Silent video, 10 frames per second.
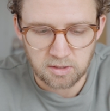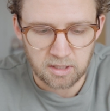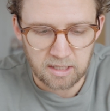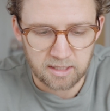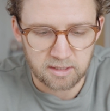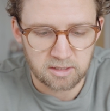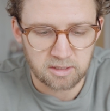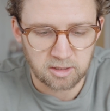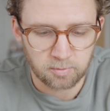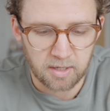a clicker to
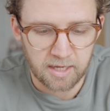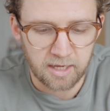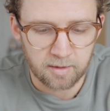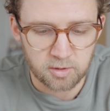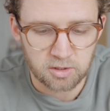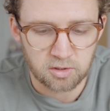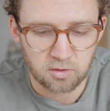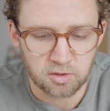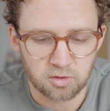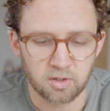display images on
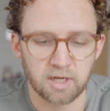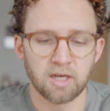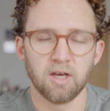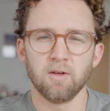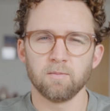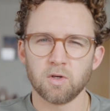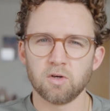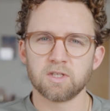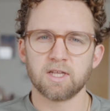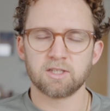the screen,
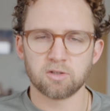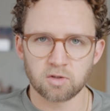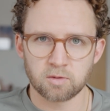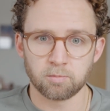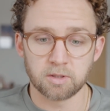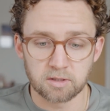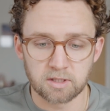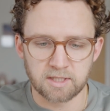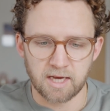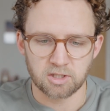using that to build the
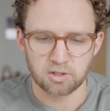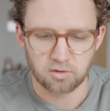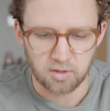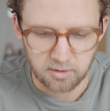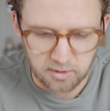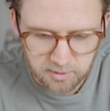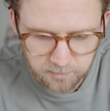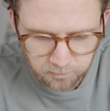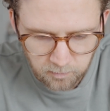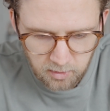tension around this.
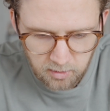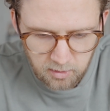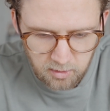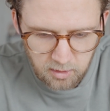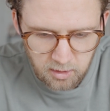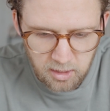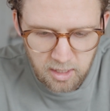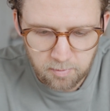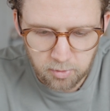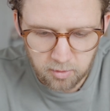
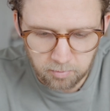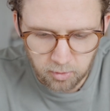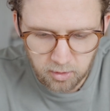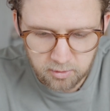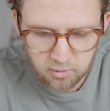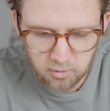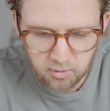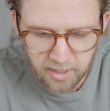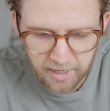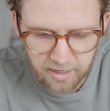He put a bullet through
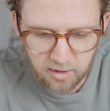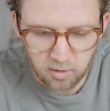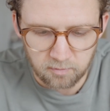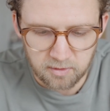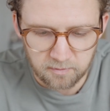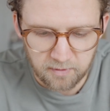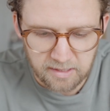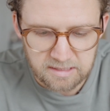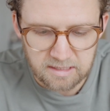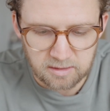the head of a
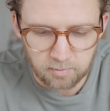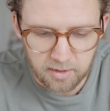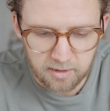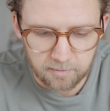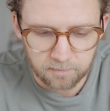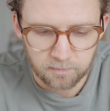defenseless mother.